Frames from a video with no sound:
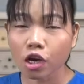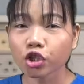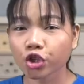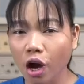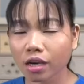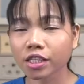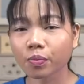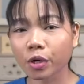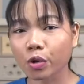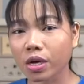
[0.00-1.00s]
Shock is a
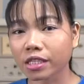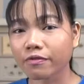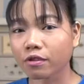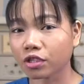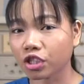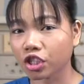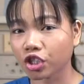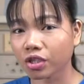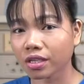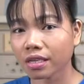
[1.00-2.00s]
progressive
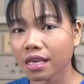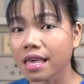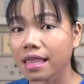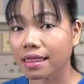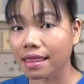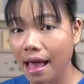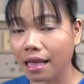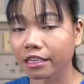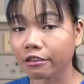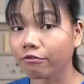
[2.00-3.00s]
condition that,
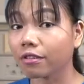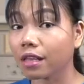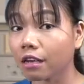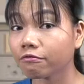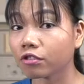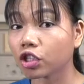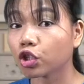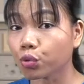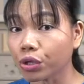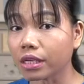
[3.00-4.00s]
if left
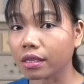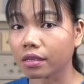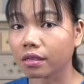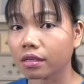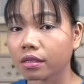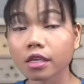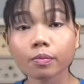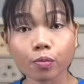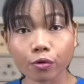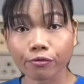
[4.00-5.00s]
untreated, can
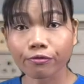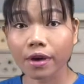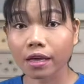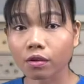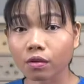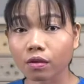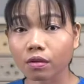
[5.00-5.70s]
prove fatal.